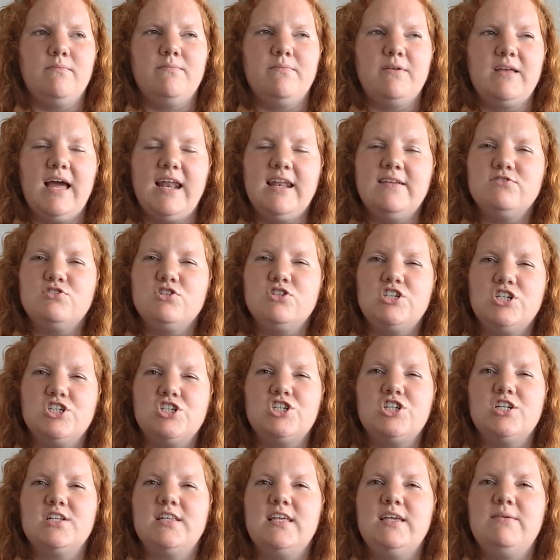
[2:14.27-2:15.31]
kind of
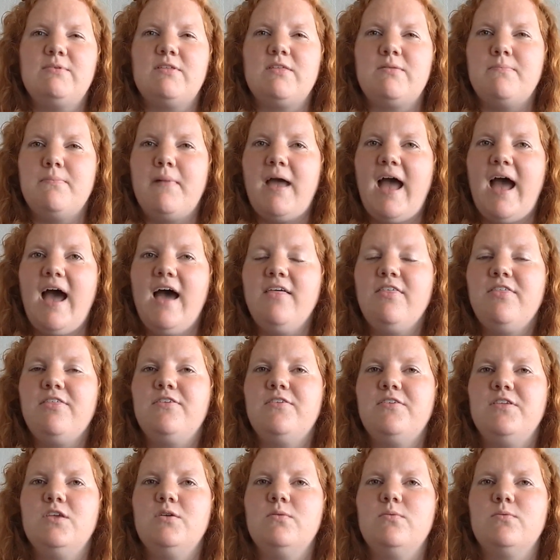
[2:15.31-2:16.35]
traditionally with math,
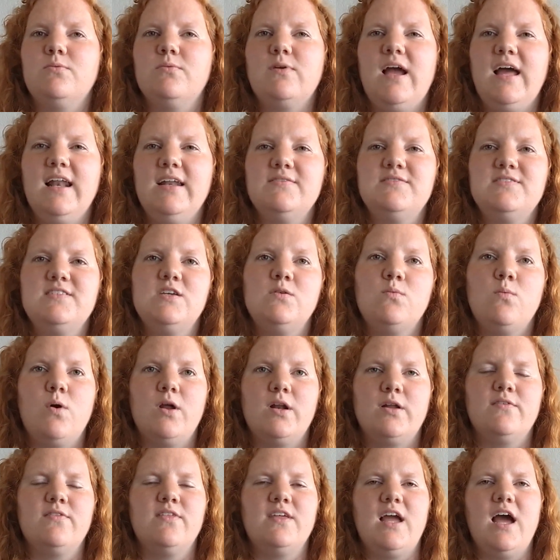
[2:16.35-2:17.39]
you will kind of see
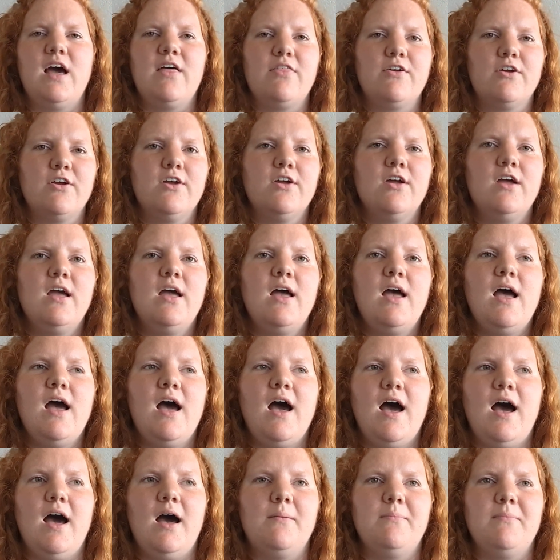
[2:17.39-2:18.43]
one or the other.
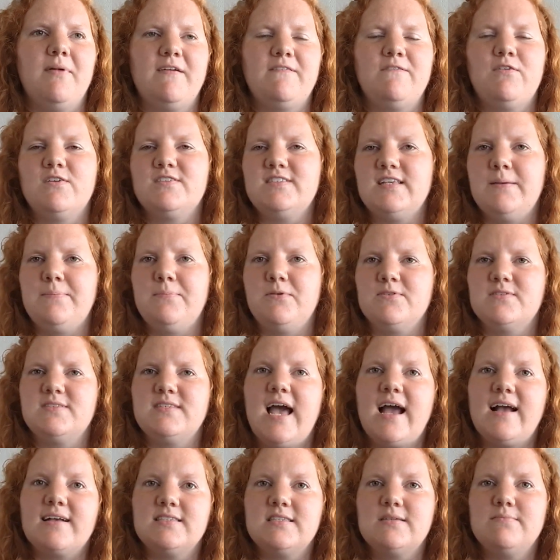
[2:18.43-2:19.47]
For example,
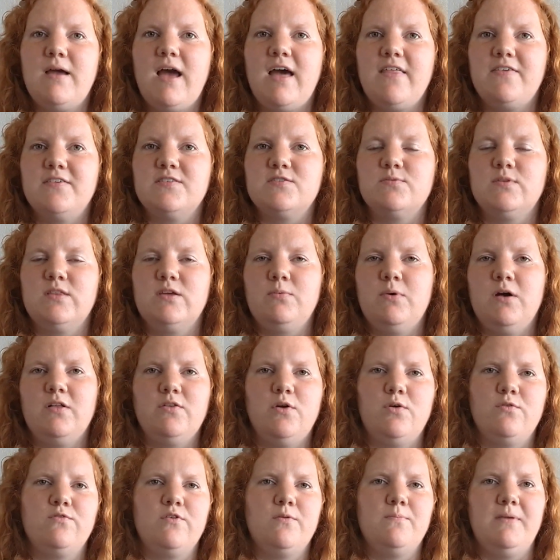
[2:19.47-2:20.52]
Saxon Math is really well
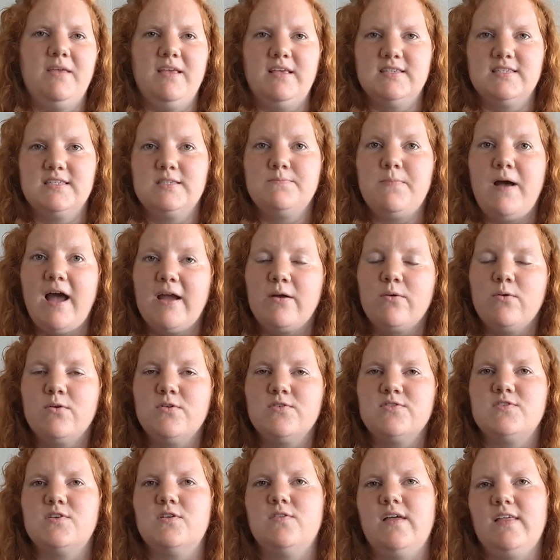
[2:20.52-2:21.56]
known for being
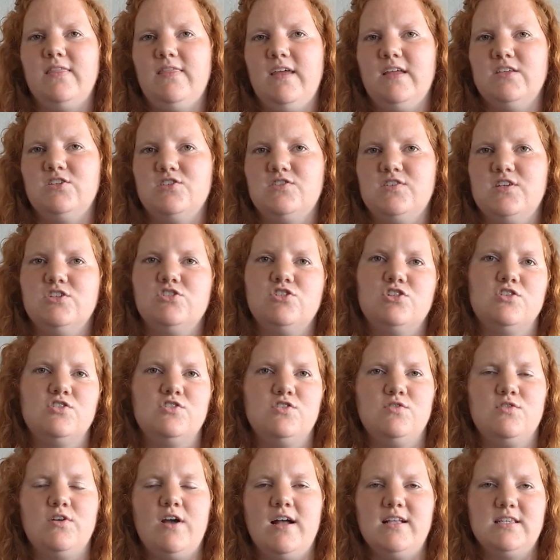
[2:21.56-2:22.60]
spiral, so they just introduce
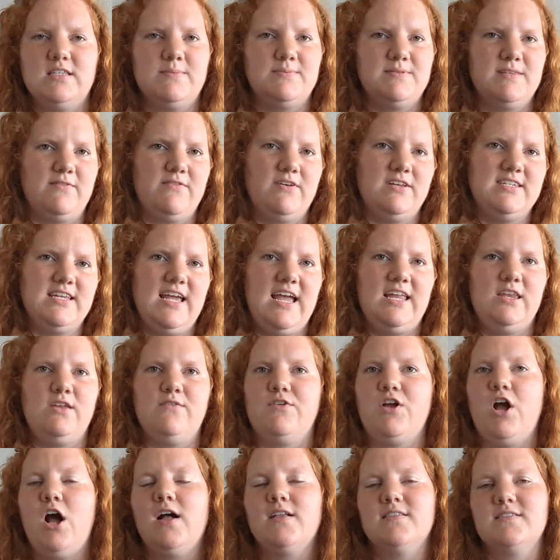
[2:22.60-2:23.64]
new concepts every day and you
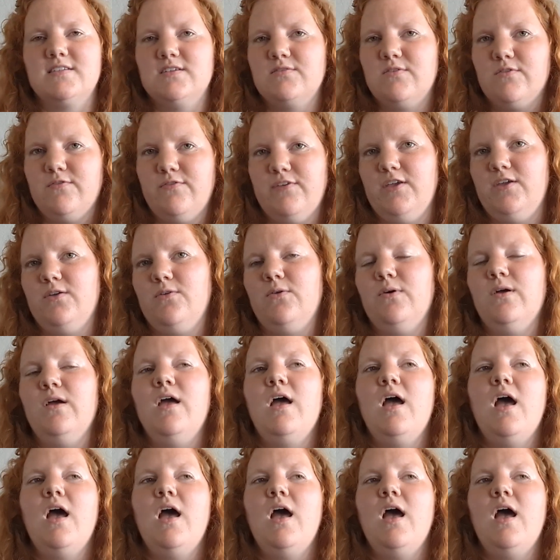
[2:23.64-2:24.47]
have constant review.